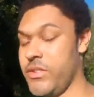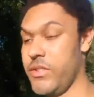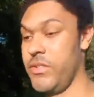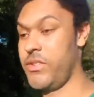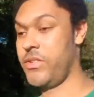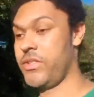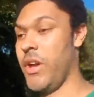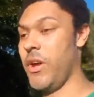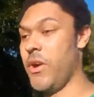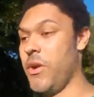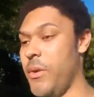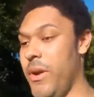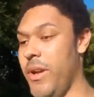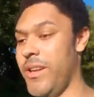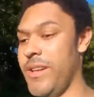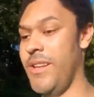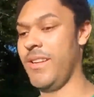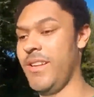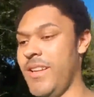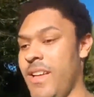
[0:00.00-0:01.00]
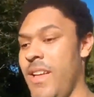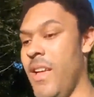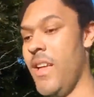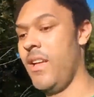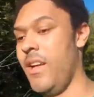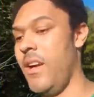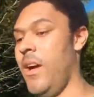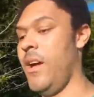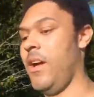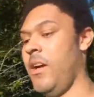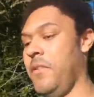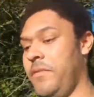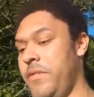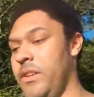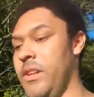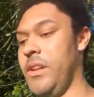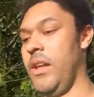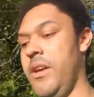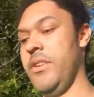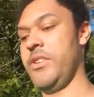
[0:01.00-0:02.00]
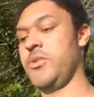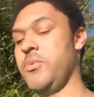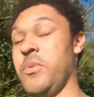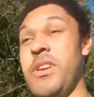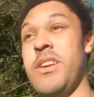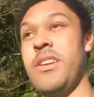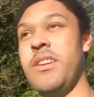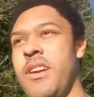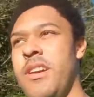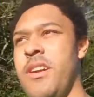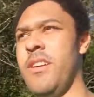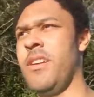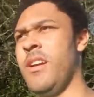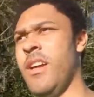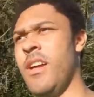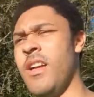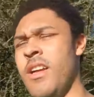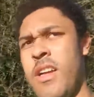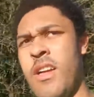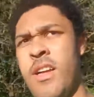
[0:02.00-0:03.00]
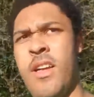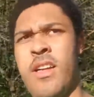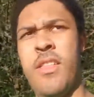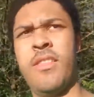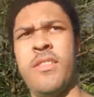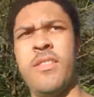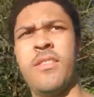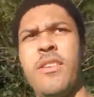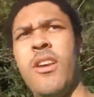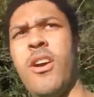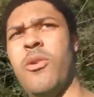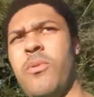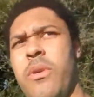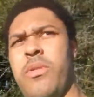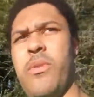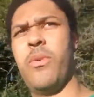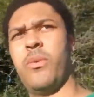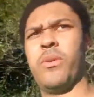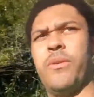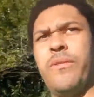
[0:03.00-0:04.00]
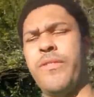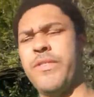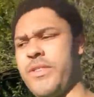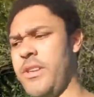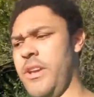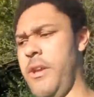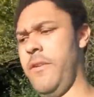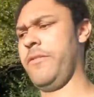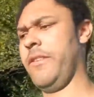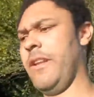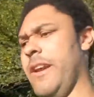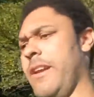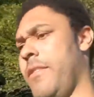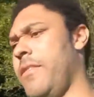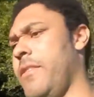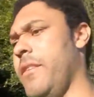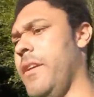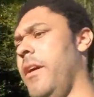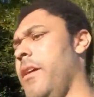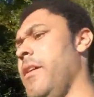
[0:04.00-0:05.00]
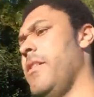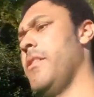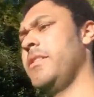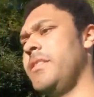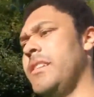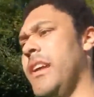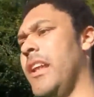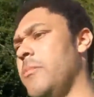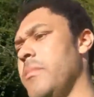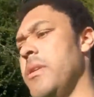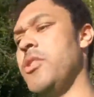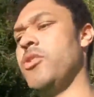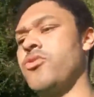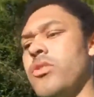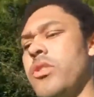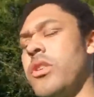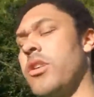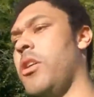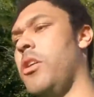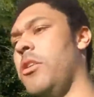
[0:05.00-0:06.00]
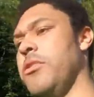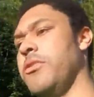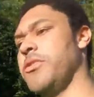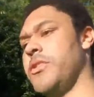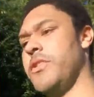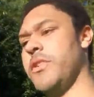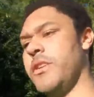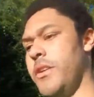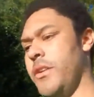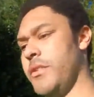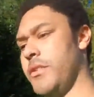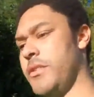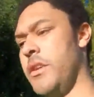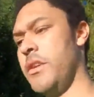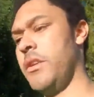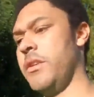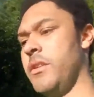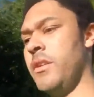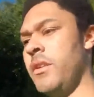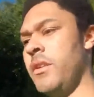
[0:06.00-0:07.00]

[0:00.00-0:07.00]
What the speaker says: So, after last week, you know, with all of the stuff like the Delamitri concert,